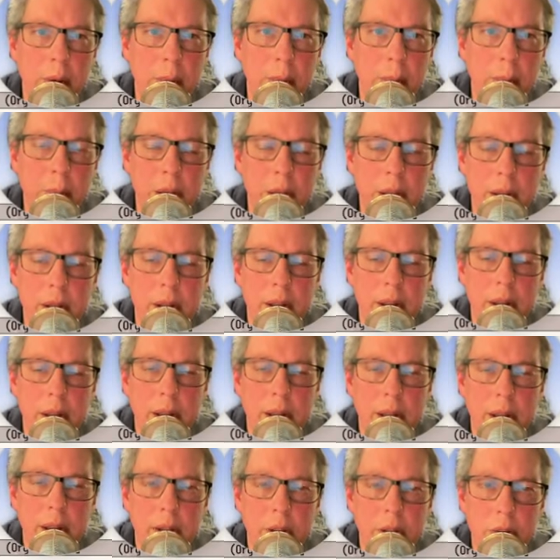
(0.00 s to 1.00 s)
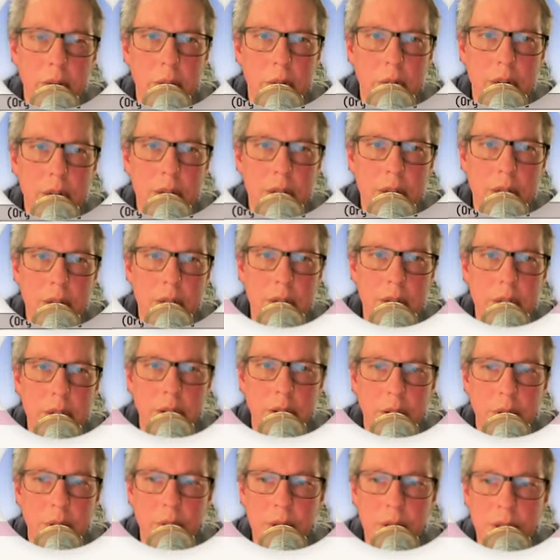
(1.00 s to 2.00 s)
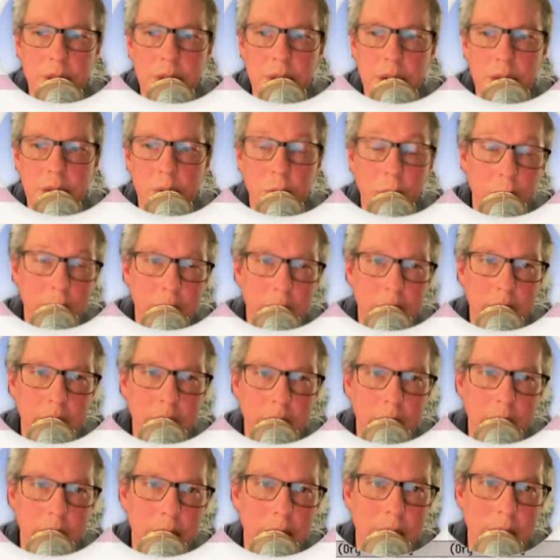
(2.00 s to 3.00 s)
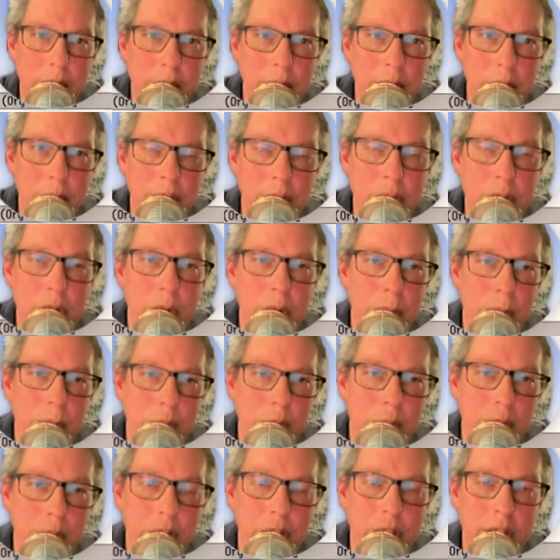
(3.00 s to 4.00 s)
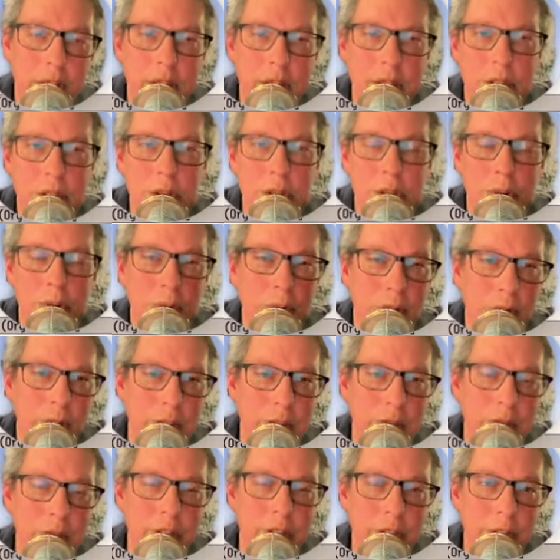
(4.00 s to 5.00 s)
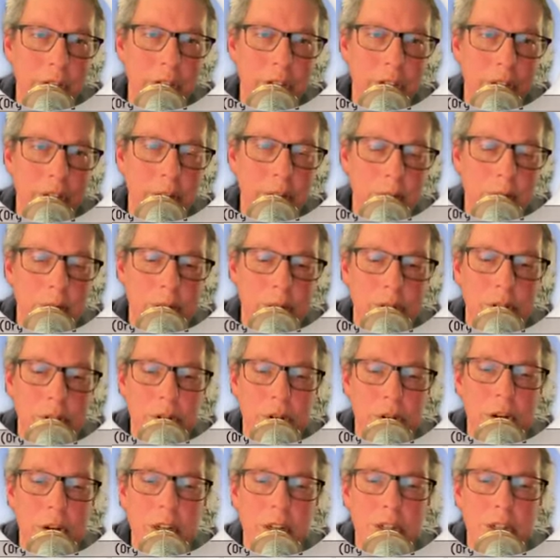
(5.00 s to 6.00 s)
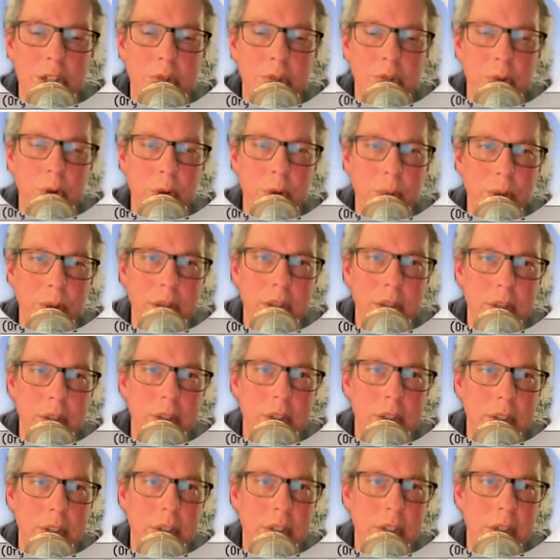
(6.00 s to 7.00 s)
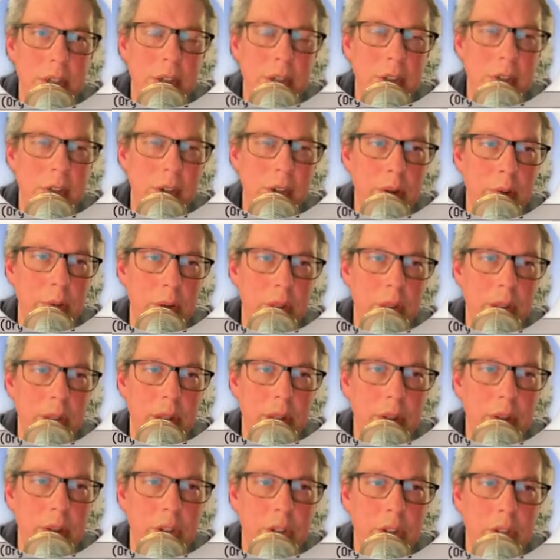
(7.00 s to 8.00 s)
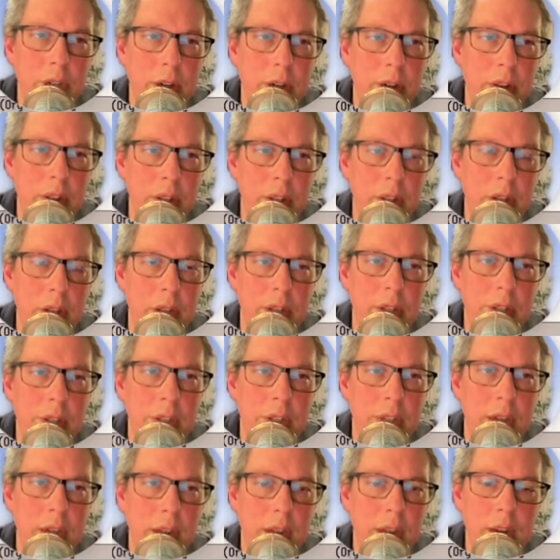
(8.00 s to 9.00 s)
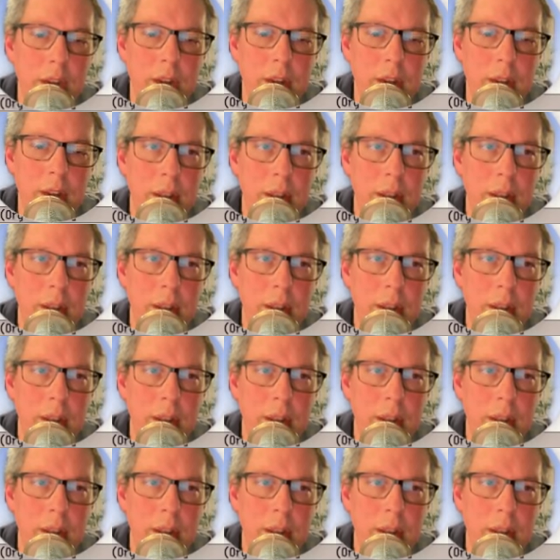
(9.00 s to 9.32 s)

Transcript: But I don't want to always say role playing game, I'm going to abbreviate it. So I wrote a function that will transform it. And let's take a look at what that looks like on the inside.